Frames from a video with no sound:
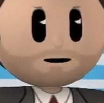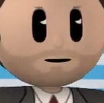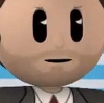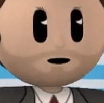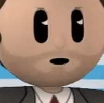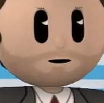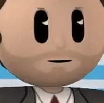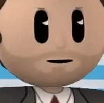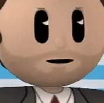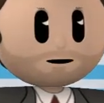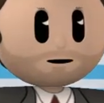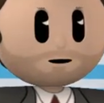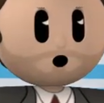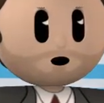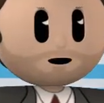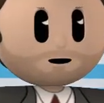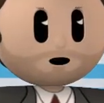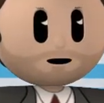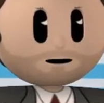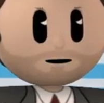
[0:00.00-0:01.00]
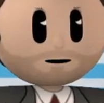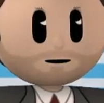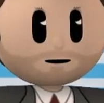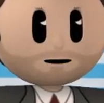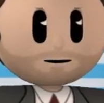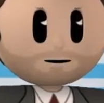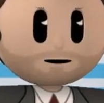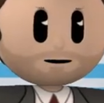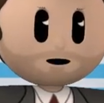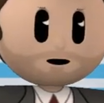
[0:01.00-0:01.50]
Because they know you've been
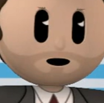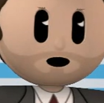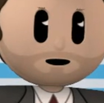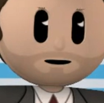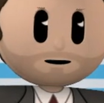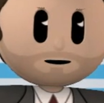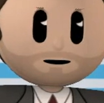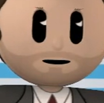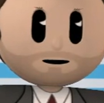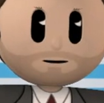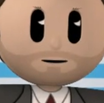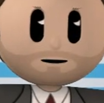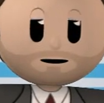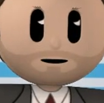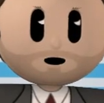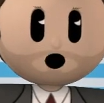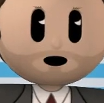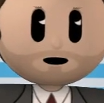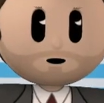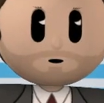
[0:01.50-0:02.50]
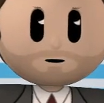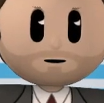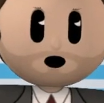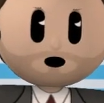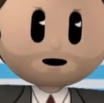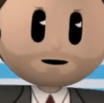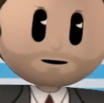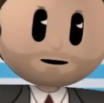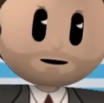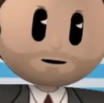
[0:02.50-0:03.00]
thinking about it this entire
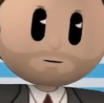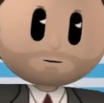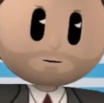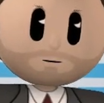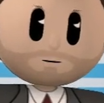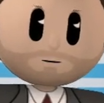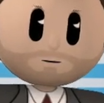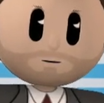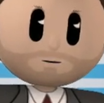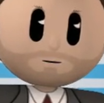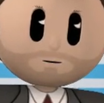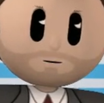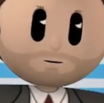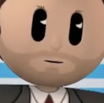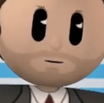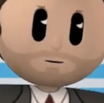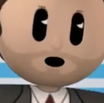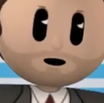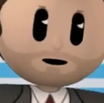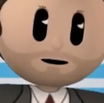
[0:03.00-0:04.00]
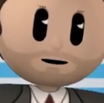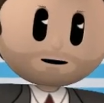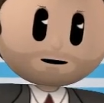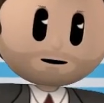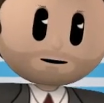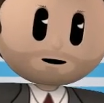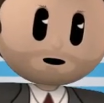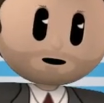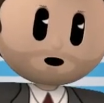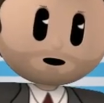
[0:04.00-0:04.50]
time. And if
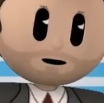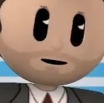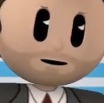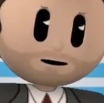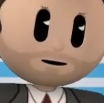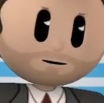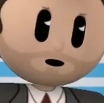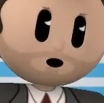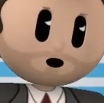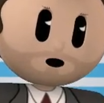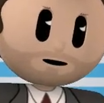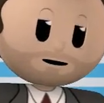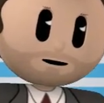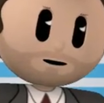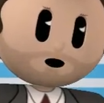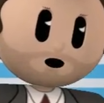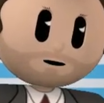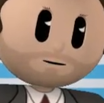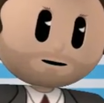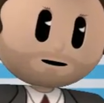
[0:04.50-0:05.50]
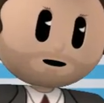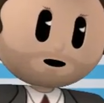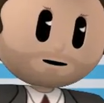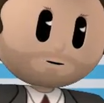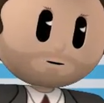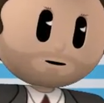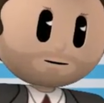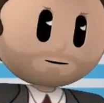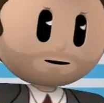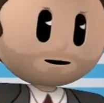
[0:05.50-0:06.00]
they can with this one
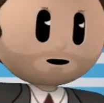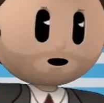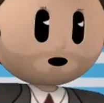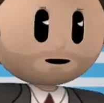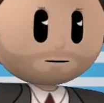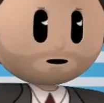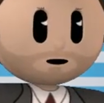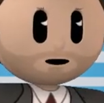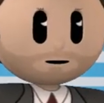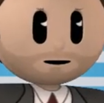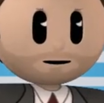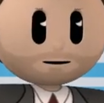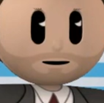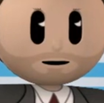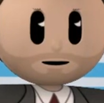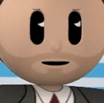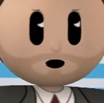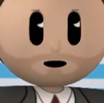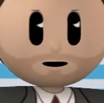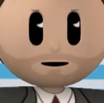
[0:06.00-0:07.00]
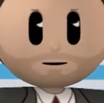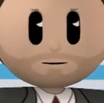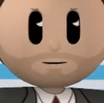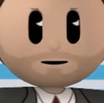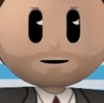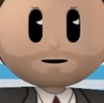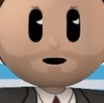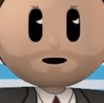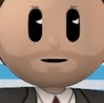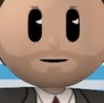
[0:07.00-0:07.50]
passive-aggressive action to get you to
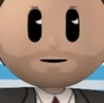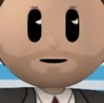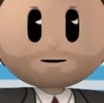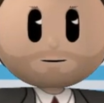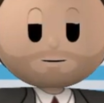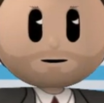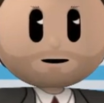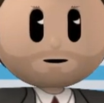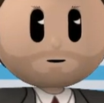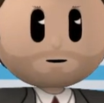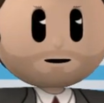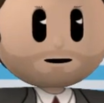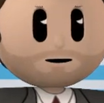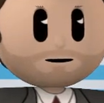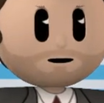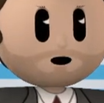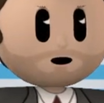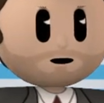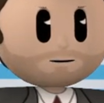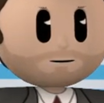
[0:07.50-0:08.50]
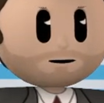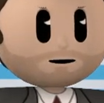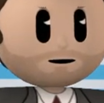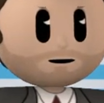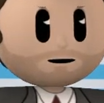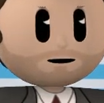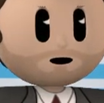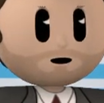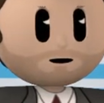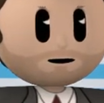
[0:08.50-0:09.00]
second-guess everything you've
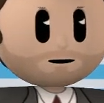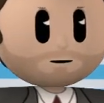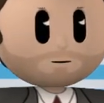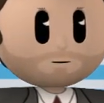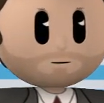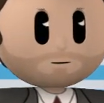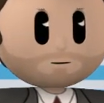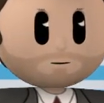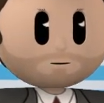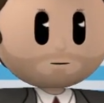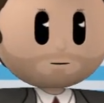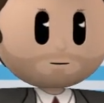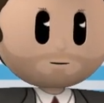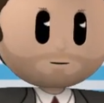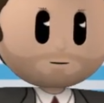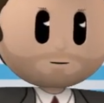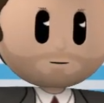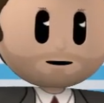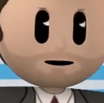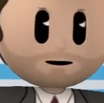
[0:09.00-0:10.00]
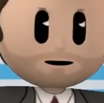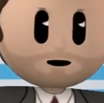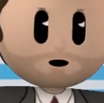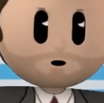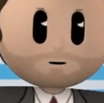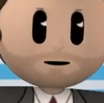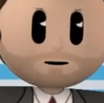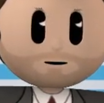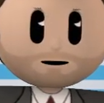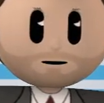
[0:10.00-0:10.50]
said to them. If
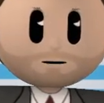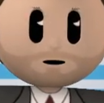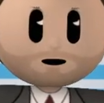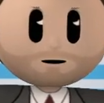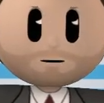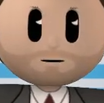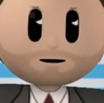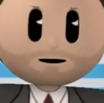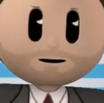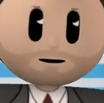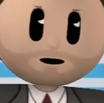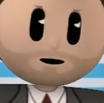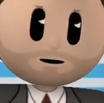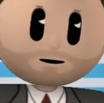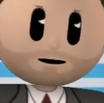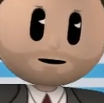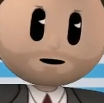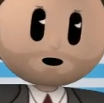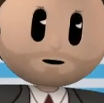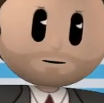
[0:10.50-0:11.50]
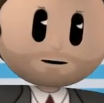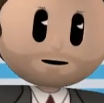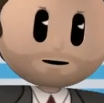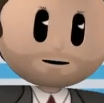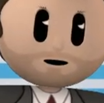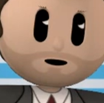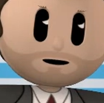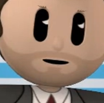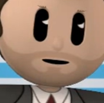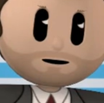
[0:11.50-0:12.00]
your relationship continues,
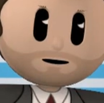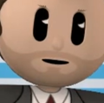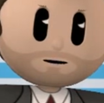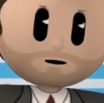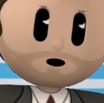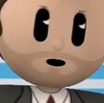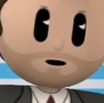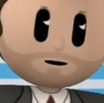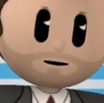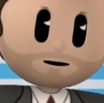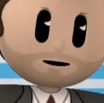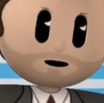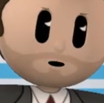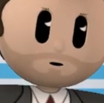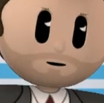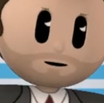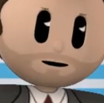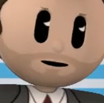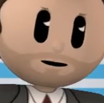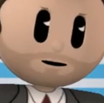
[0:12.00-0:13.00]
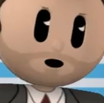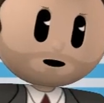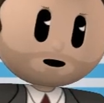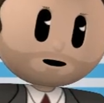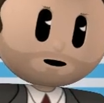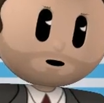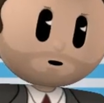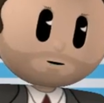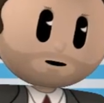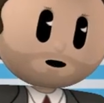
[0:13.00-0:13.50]
they can eventually turn into
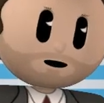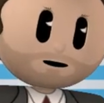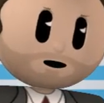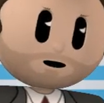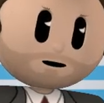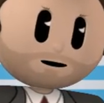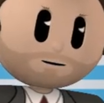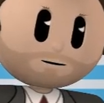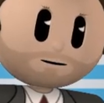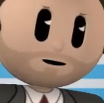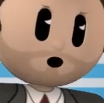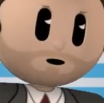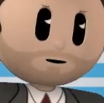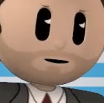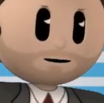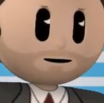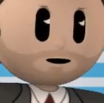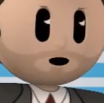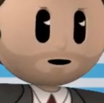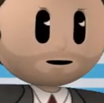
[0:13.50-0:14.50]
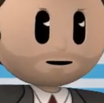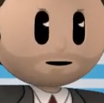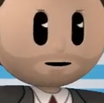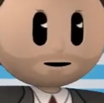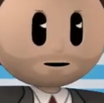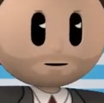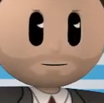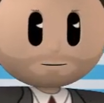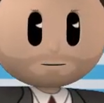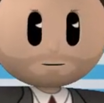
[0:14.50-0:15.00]
the person that is calling you
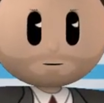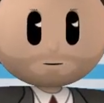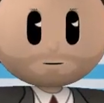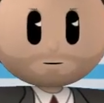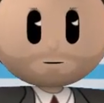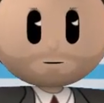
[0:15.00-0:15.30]
names.